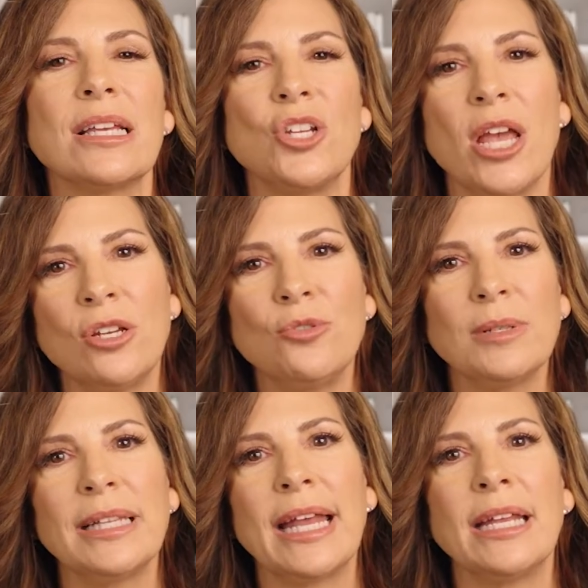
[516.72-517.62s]
such
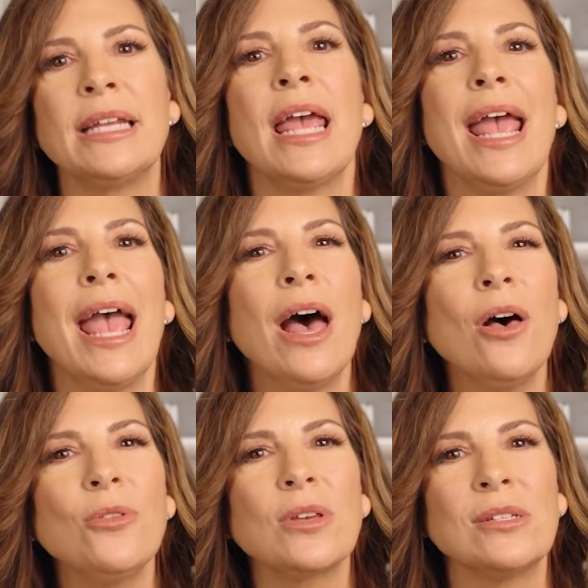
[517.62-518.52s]
age-related
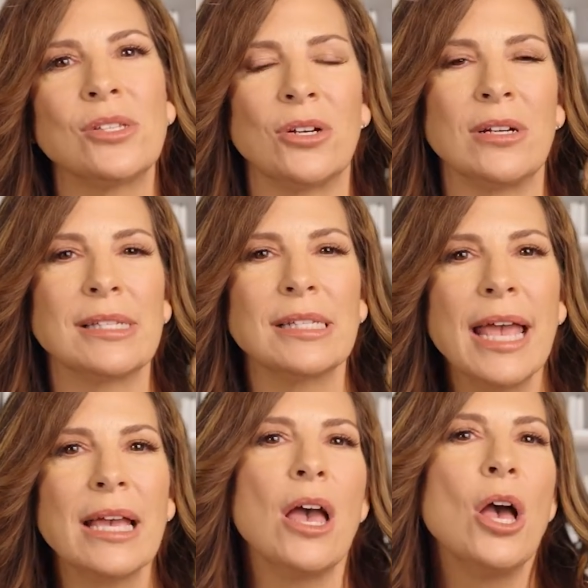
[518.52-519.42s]
health concerns
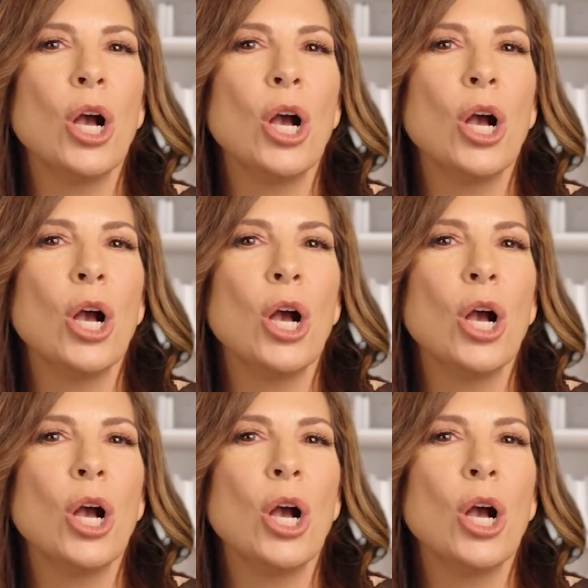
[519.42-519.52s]
like